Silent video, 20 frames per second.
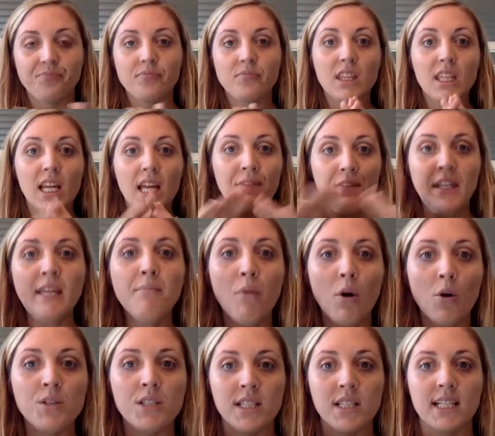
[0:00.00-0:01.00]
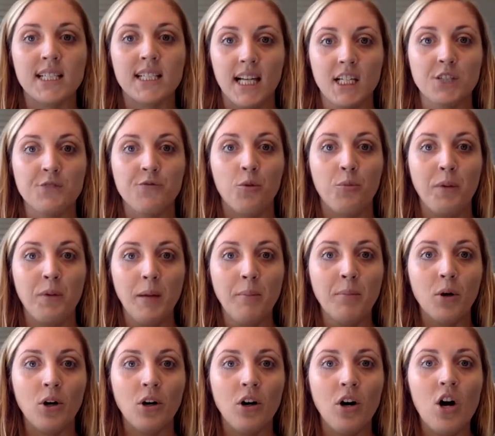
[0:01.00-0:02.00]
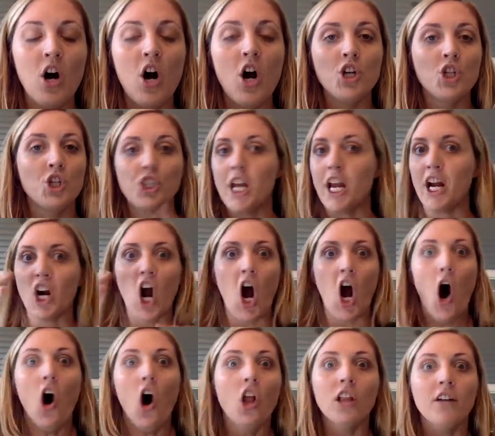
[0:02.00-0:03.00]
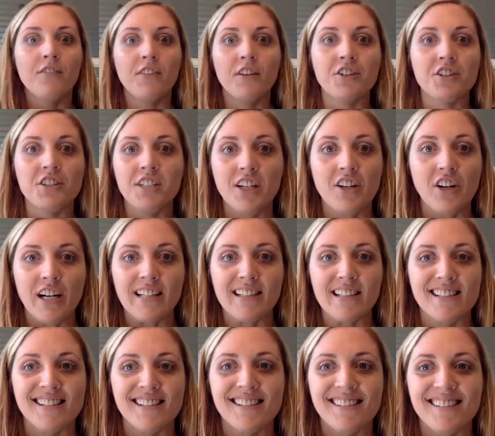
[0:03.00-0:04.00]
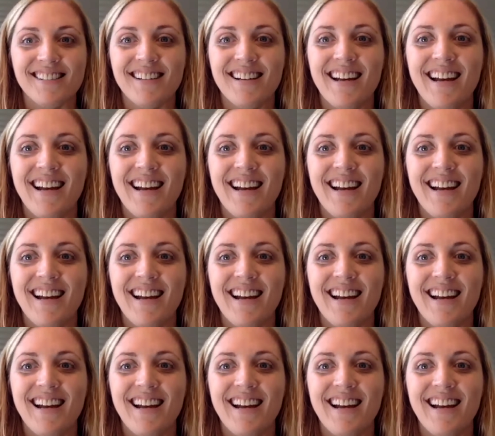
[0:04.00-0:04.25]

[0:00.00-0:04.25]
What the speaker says: the most successful people share all of their secrets.